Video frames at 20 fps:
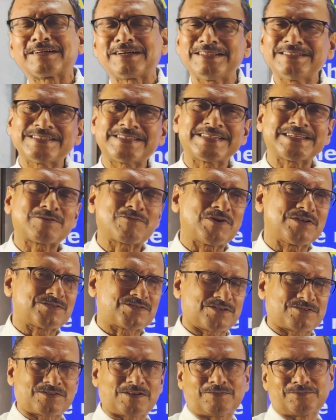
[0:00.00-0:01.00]

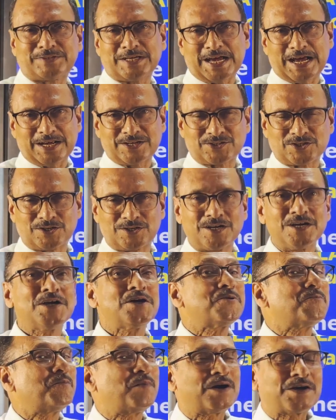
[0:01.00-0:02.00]
consequences of the hazard,
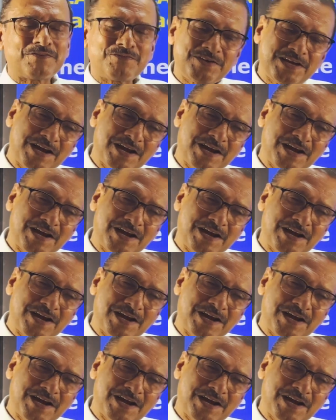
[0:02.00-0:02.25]
but we